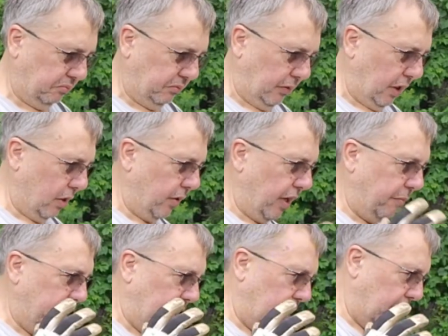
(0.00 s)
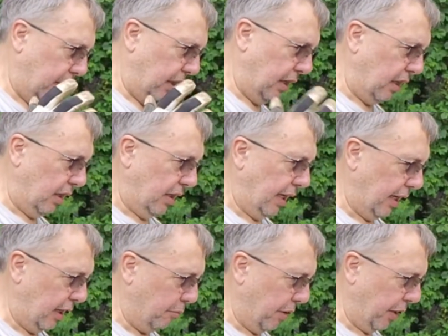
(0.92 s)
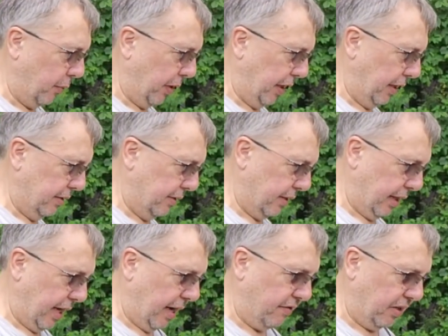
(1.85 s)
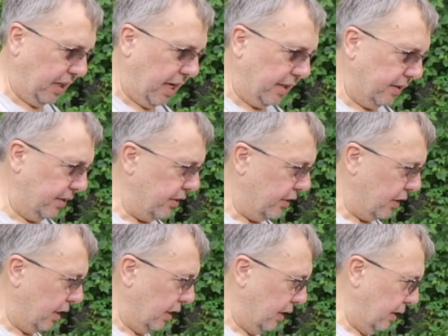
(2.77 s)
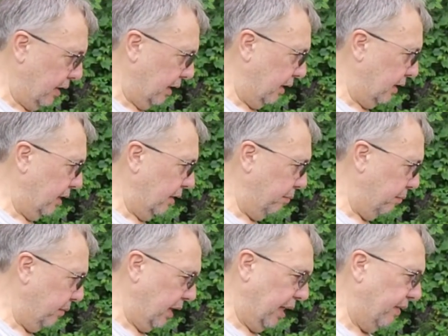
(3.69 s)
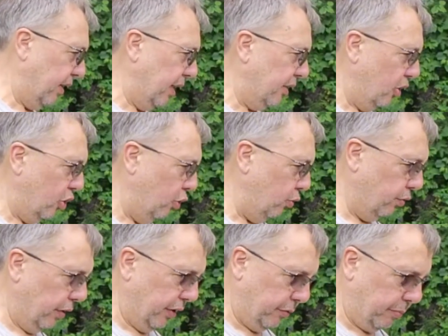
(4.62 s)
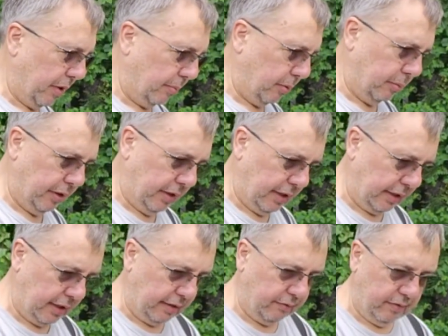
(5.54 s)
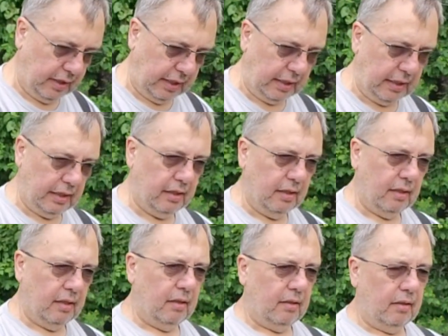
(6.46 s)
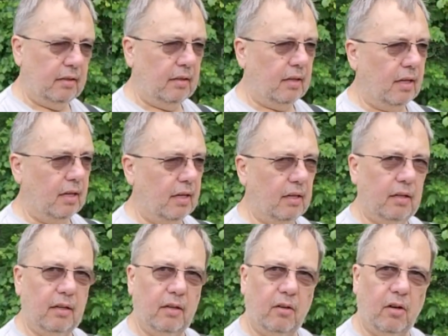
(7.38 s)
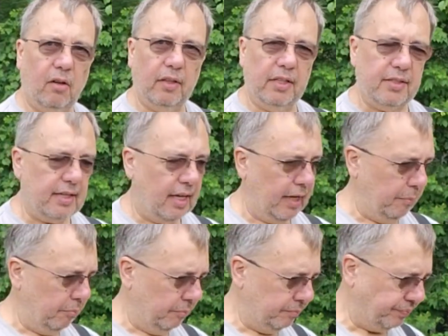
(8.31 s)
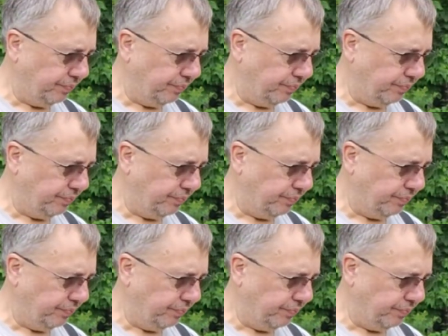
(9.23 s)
they've been inundated by weeds, so they haven't got the sun that they haven't got the nutrients probably that they've needed all this time.